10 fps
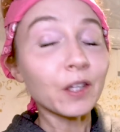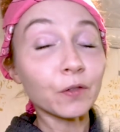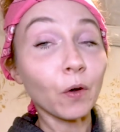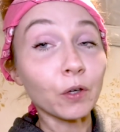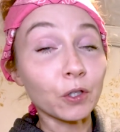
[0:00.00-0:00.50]

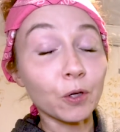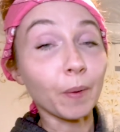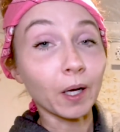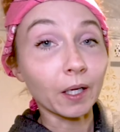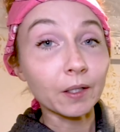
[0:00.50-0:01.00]
This phone is
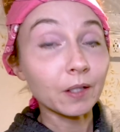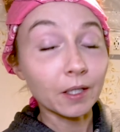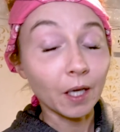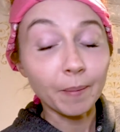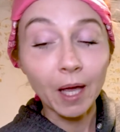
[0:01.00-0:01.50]
humongous.
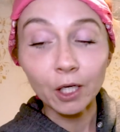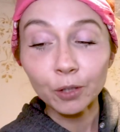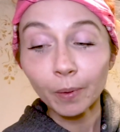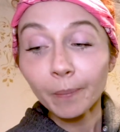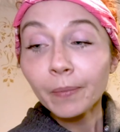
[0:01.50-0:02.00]
It's
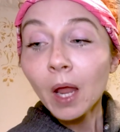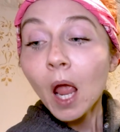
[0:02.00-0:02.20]
unmanageable.